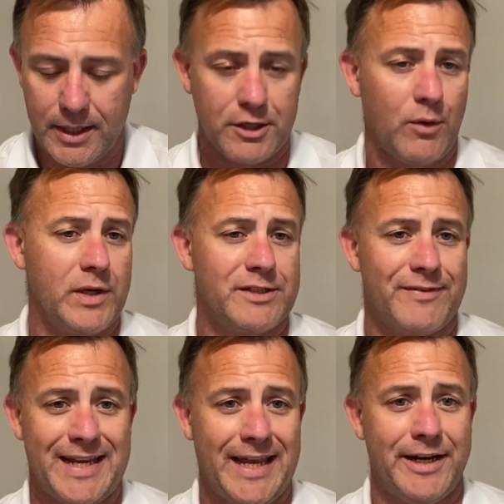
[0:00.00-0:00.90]
As always, if
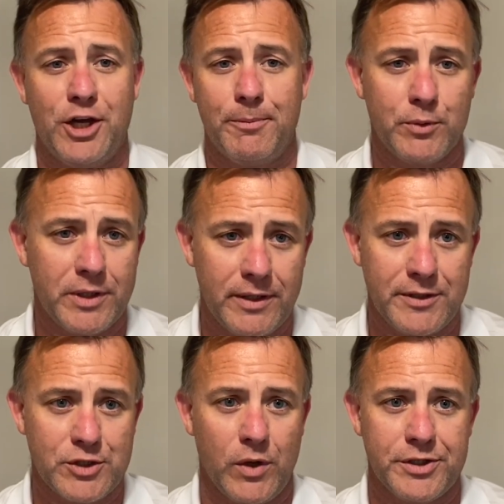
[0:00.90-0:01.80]
I can help you with any of
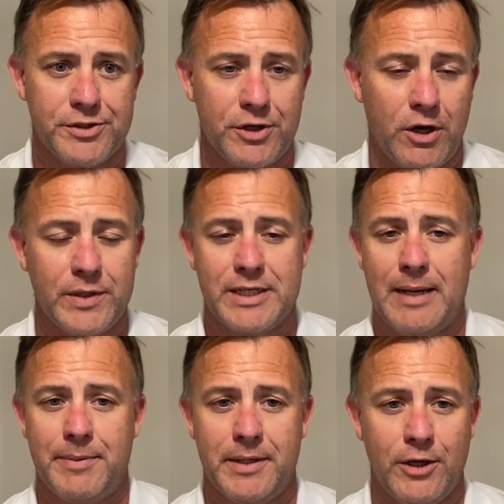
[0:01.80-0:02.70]
these questions, always
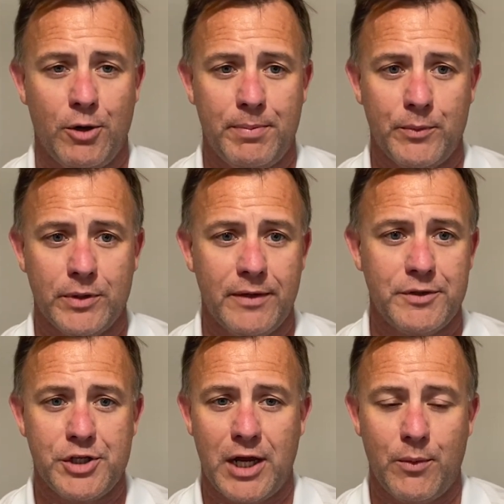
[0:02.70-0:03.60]
happy to help and would love
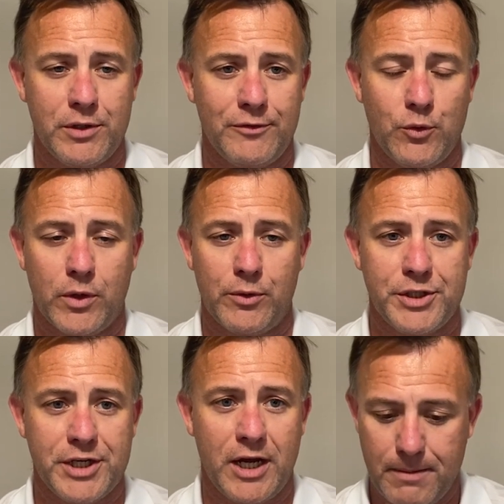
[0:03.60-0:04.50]
to chat with you if you want to
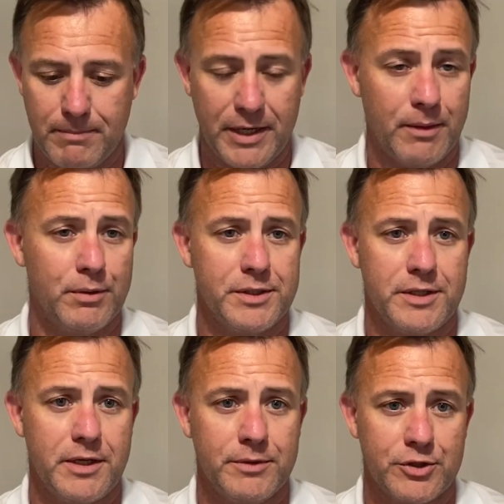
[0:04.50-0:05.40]
reach out. My number is in
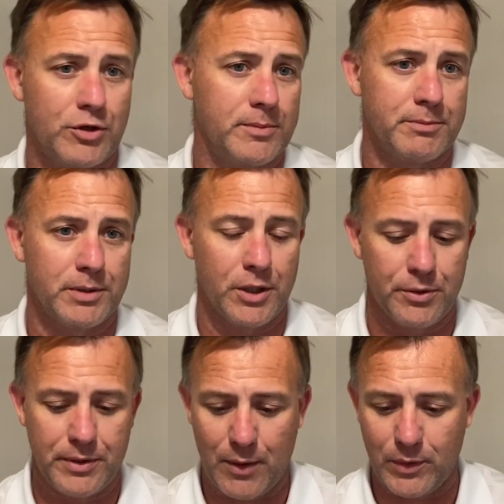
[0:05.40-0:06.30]
the description below,
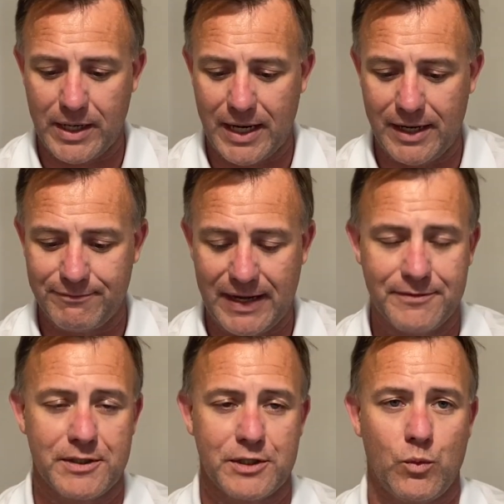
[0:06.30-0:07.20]

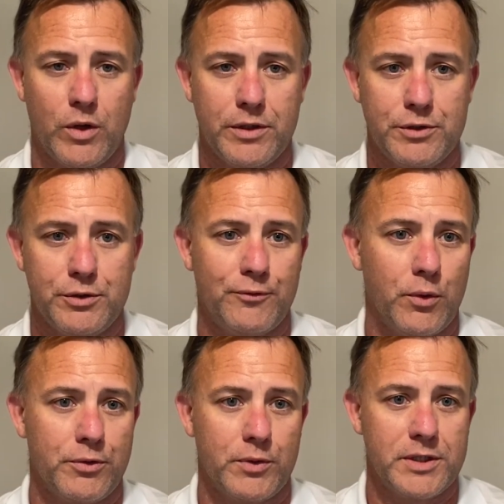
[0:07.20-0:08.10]

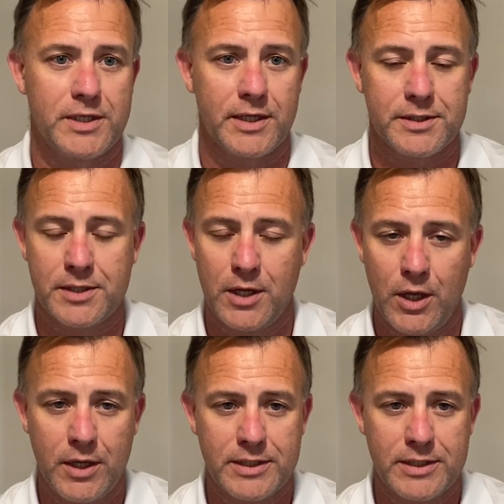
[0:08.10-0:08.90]
919-561-2436.